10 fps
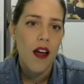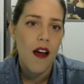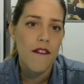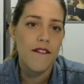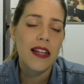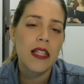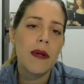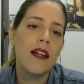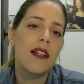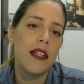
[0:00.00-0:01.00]

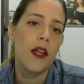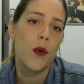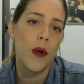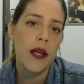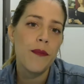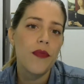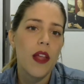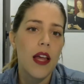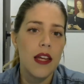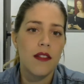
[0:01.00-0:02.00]
Vitamin D3
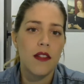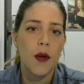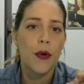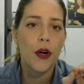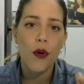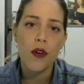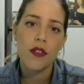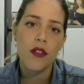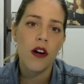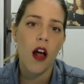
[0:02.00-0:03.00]
is the
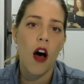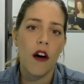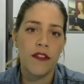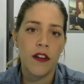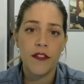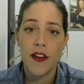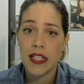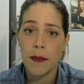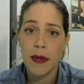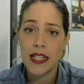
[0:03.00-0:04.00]
precursor of
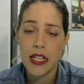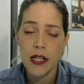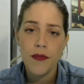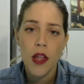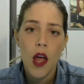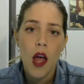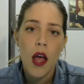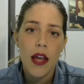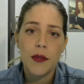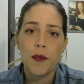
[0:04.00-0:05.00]
vitamin D.
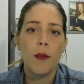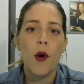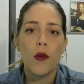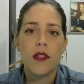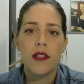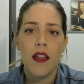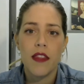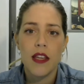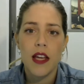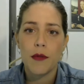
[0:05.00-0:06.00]
It promotes
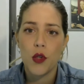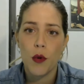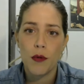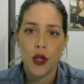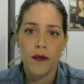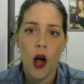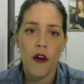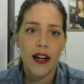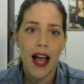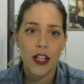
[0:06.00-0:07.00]
the absorption
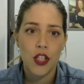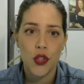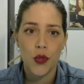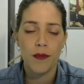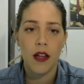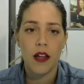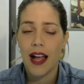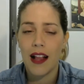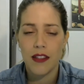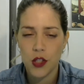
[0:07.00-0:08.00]
of calcium
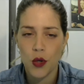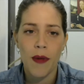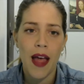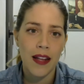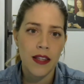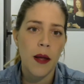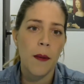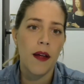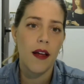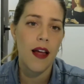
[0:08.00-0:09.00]

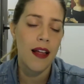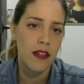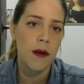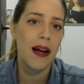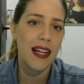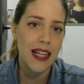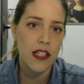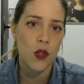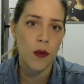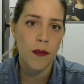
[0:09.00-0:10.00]
and the
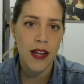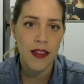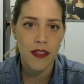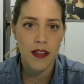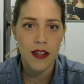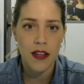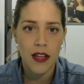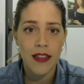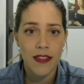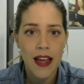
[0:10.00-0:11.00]
magnesium in the
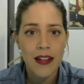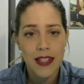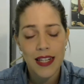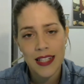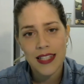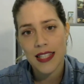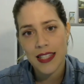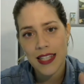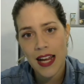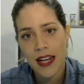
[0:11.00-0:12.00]

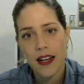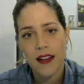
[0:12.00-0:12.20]
intestine,